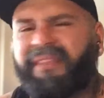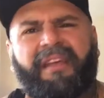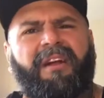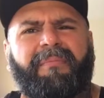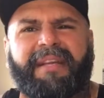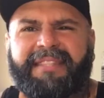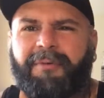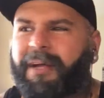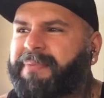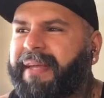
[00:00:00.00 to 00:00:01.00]
You know, my son
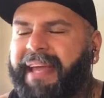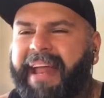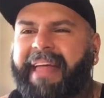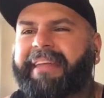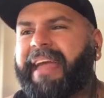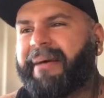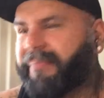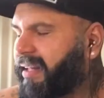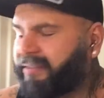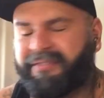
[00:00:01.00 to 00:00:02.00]
wants me to get a Hellcat,
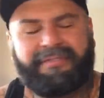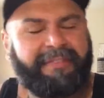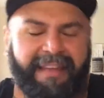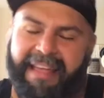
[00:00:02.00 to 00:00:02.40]
but shh